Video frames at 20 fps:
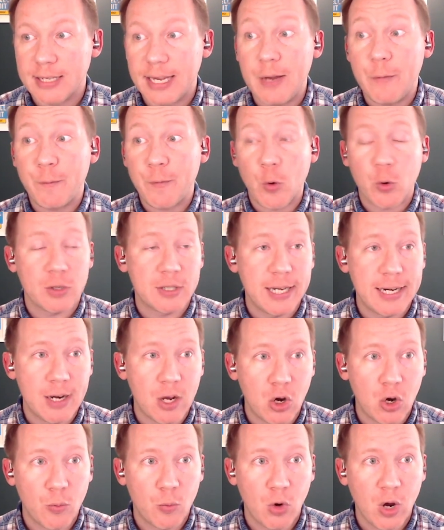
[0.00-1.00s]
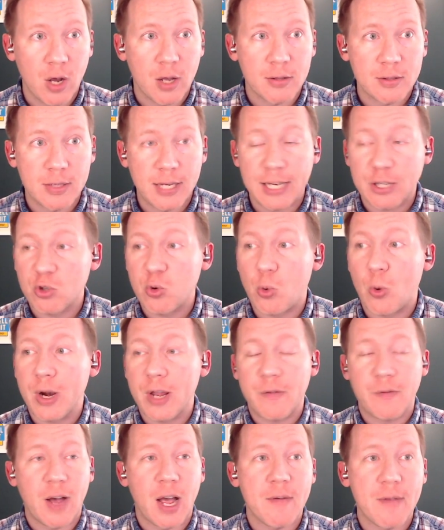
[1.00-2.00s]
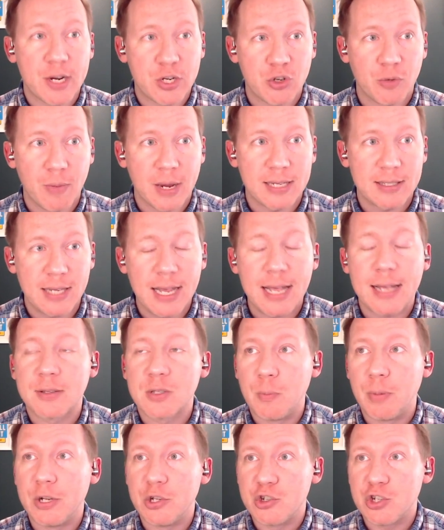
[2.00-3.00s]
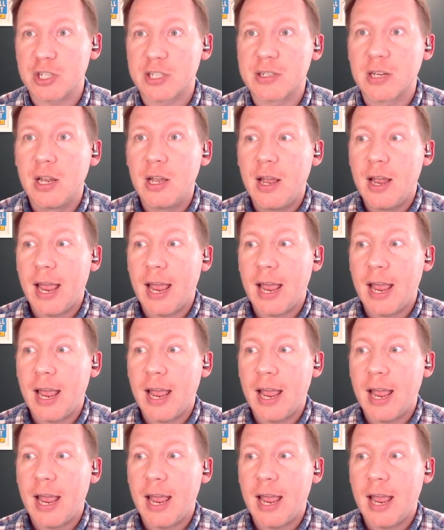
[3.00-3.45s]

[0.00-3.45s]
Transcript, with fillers: Hit 14 home runs, hit 25 extra base hits, but just